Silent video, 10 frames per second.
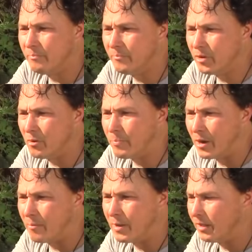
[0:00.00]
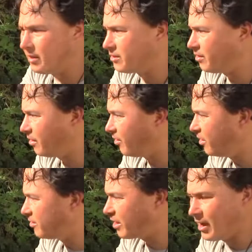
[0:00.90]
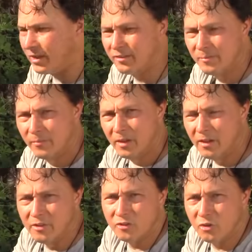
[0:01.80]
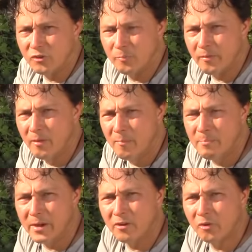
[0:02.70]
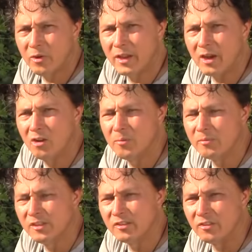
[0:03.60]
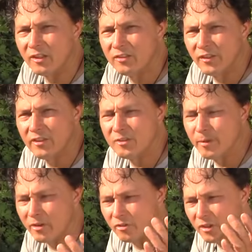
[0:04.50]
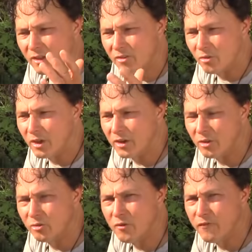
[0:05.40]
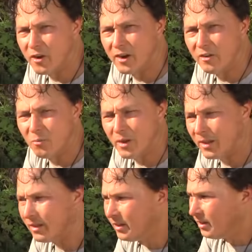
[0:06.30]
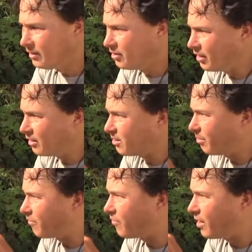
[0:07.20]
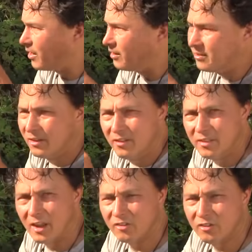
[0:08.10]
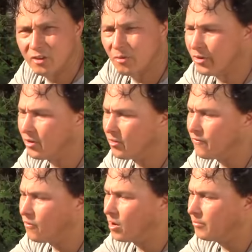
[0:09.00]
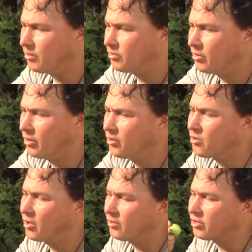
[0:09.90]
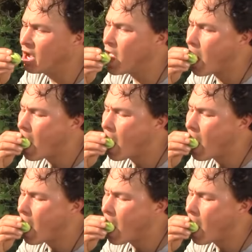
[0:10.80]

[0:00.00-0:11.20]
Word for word: you know, pear melons, and these guys. They're sourced from Baker Creek heirloom seeds, so that's nothing special. You guys don't gotta go too far out of your way to get some of the varieties that actually they grow here on the farm. So let's go ahead and try this guy.